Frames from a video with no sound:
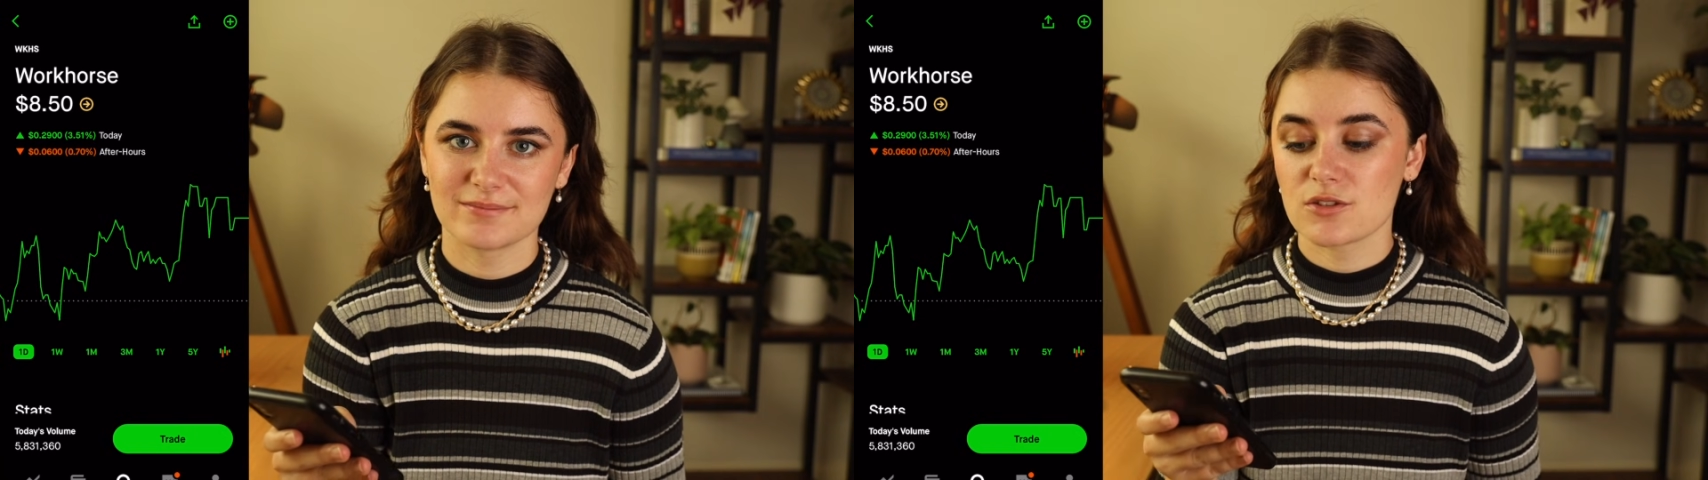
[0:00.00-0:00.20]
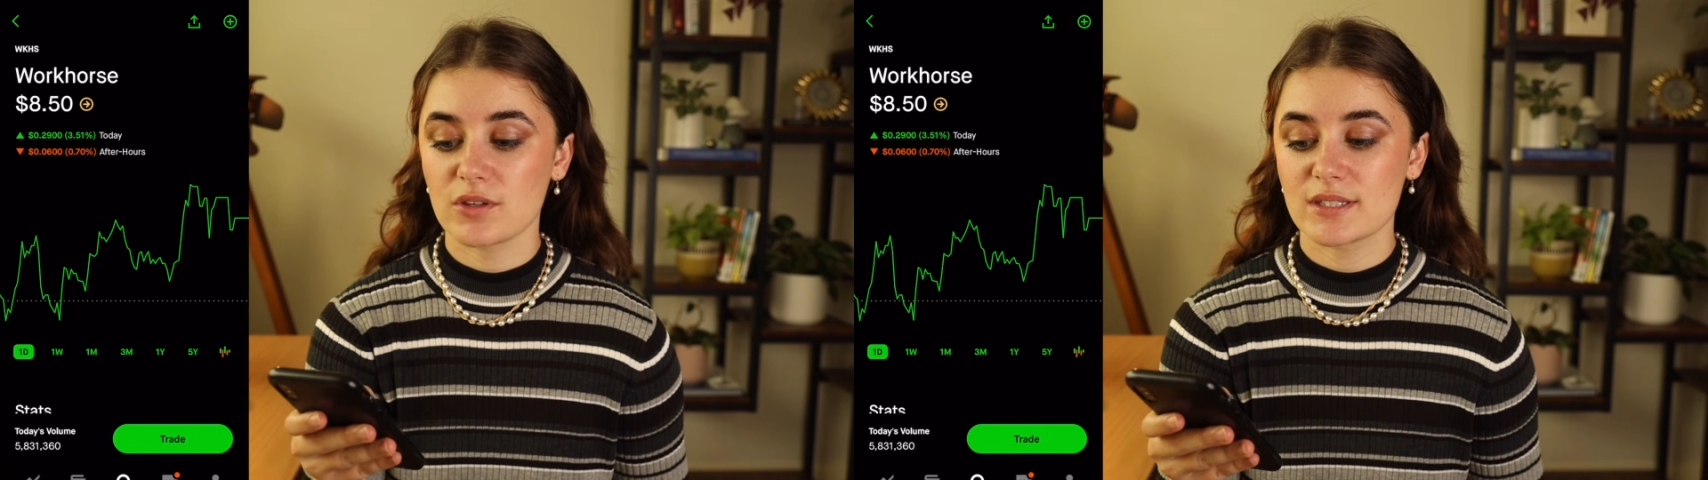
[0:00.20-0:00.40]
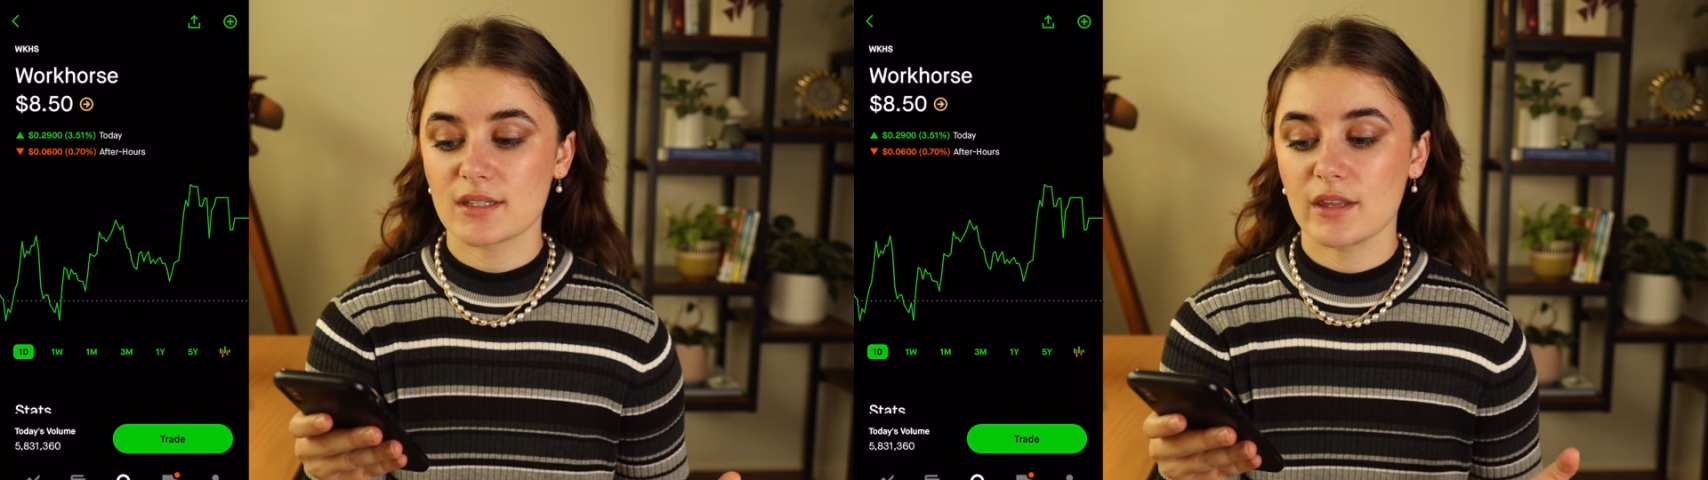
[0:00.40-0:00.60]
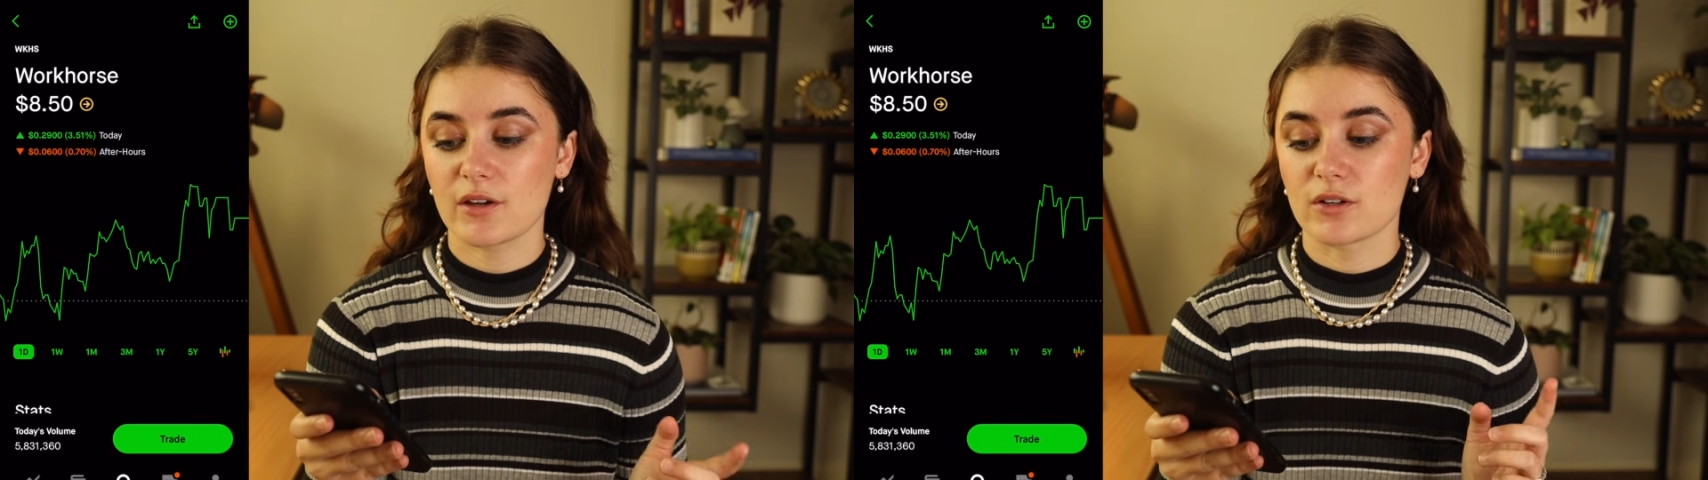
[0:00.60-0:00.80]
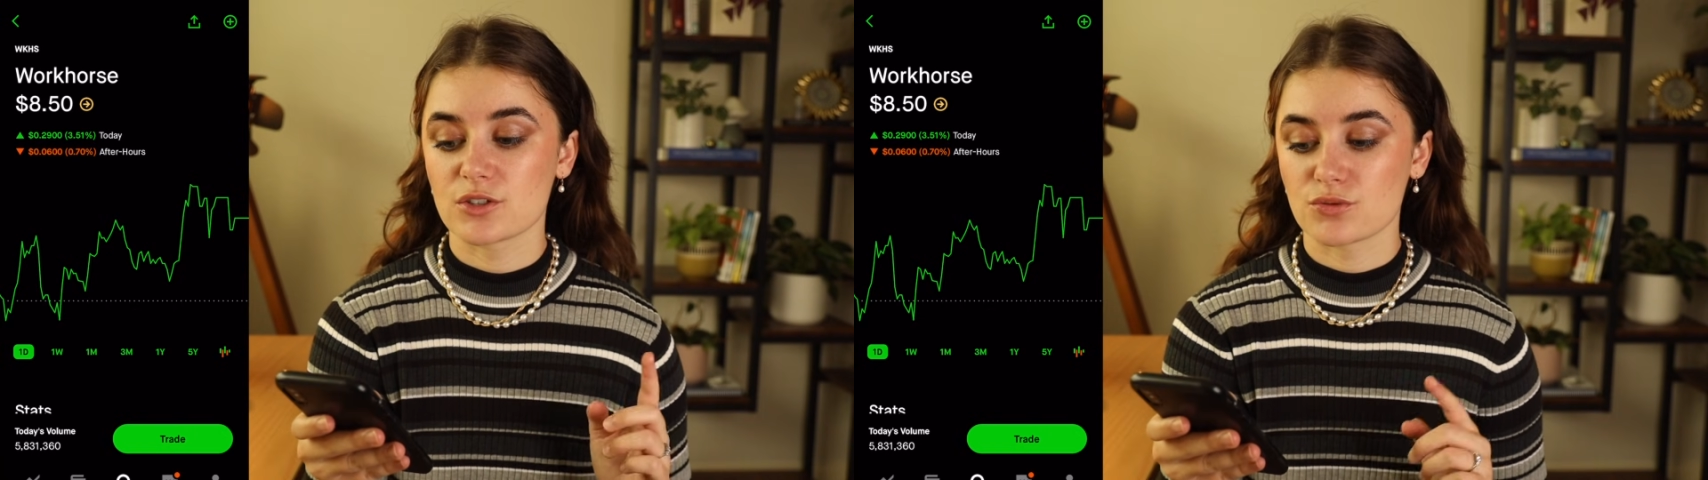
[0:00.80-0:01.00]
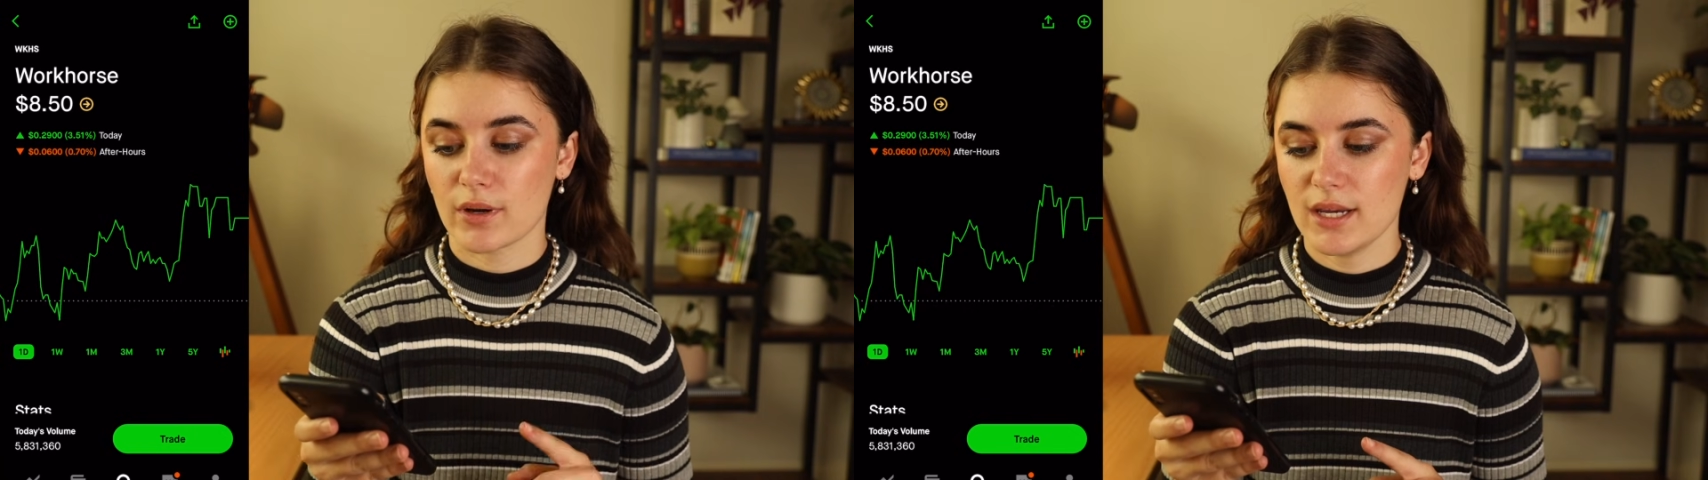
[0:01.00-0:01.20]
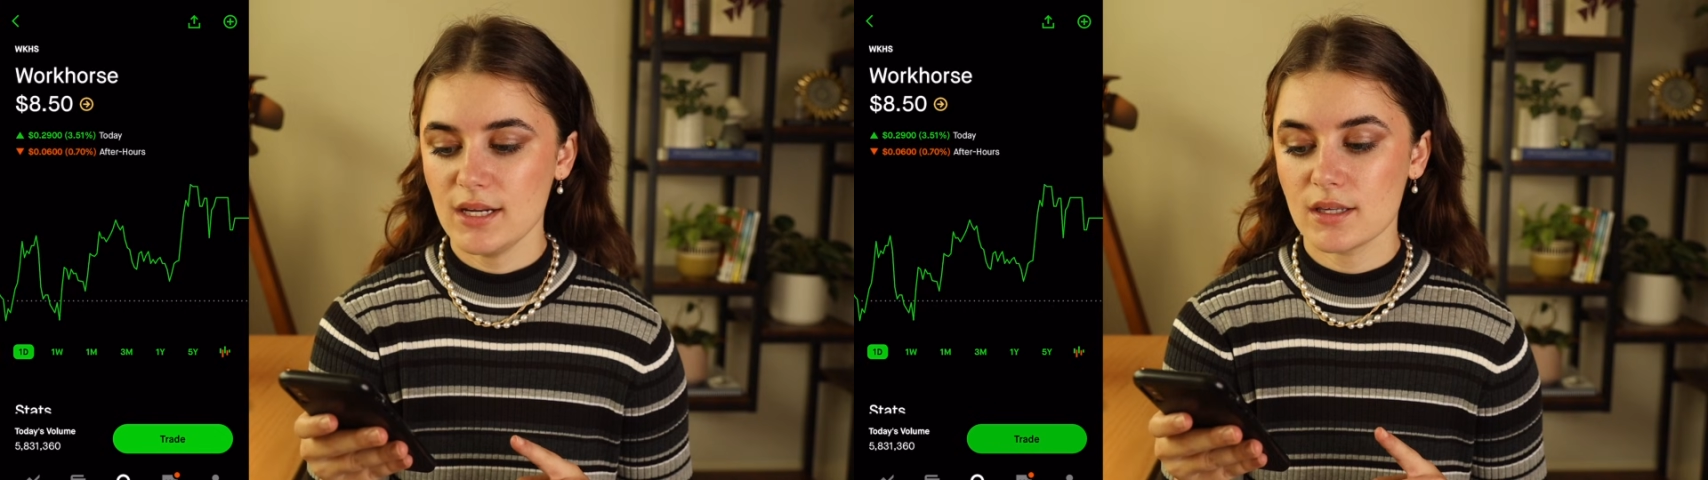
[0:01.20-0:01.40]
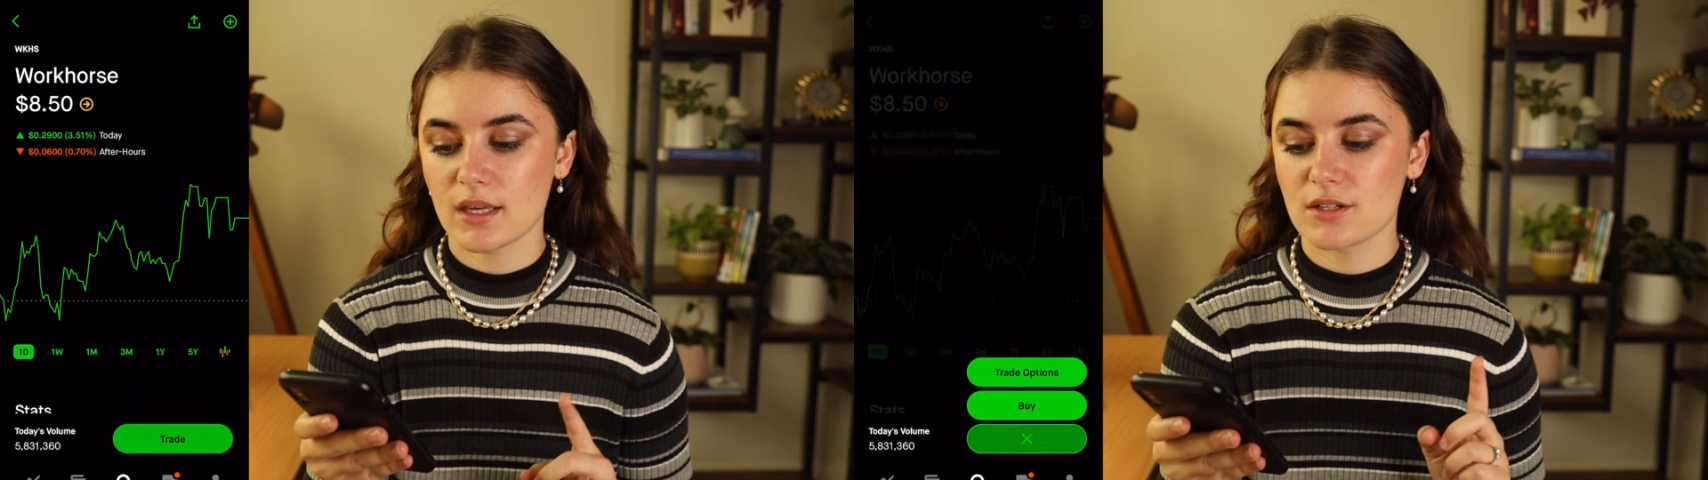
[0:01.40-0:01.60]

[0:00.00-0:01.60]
So let's click on Trade